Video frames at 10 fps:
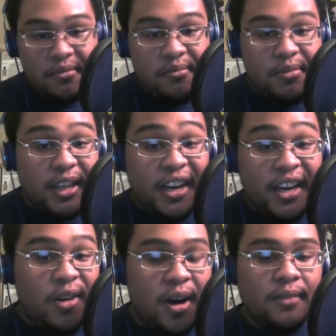But later
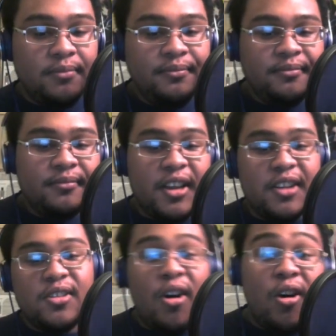on, there's
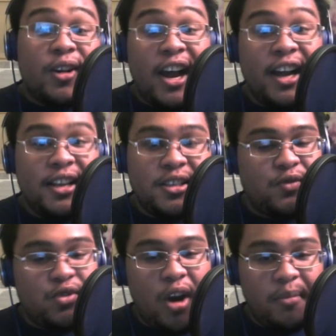all kinds of
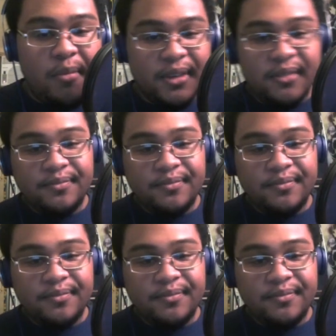drama.